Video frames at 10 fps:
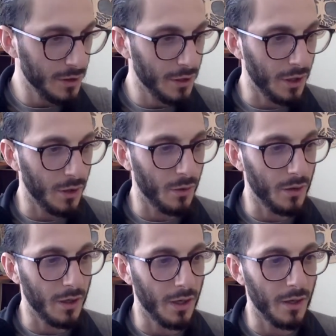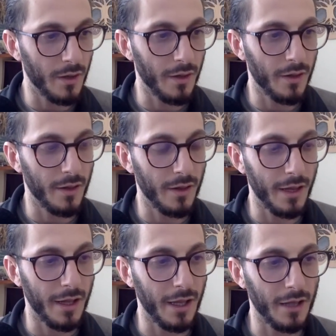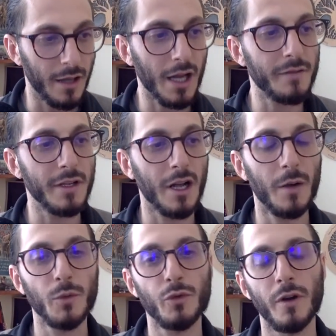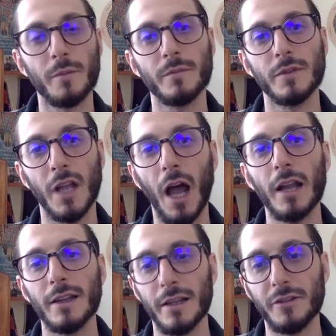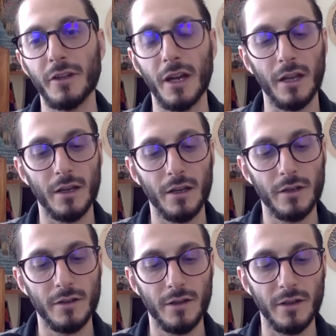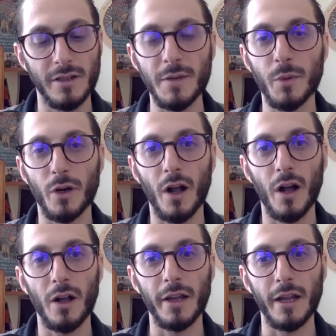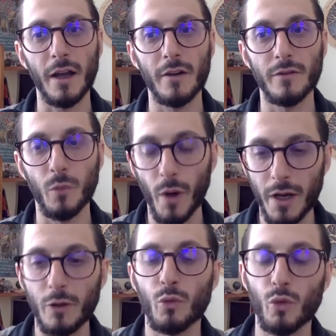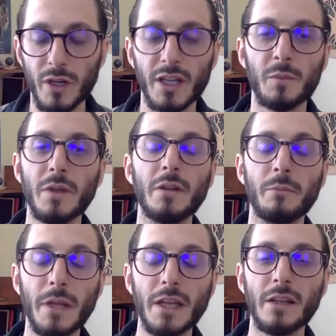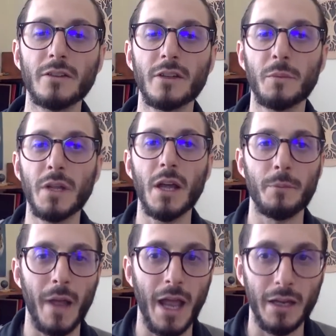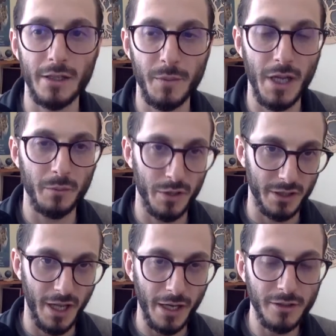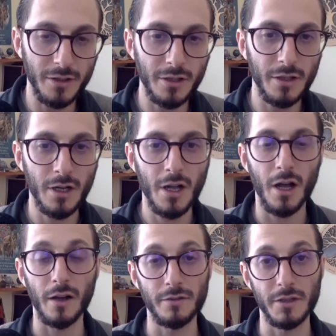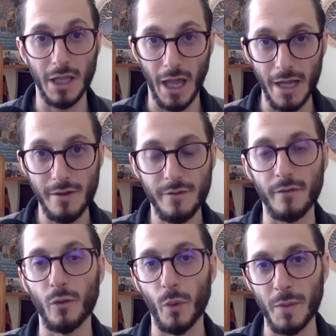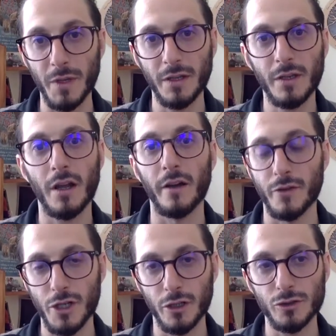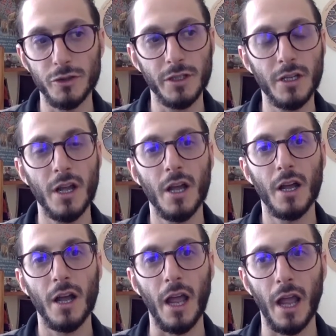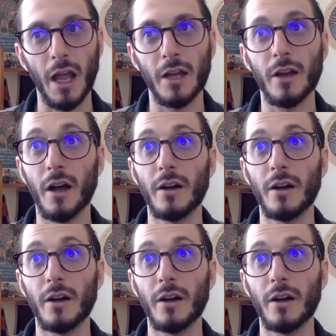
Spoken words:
you know a lot of it comes from not listening to the deeper calling of what it really means to be a man, to be a protector of life, of women, of children, and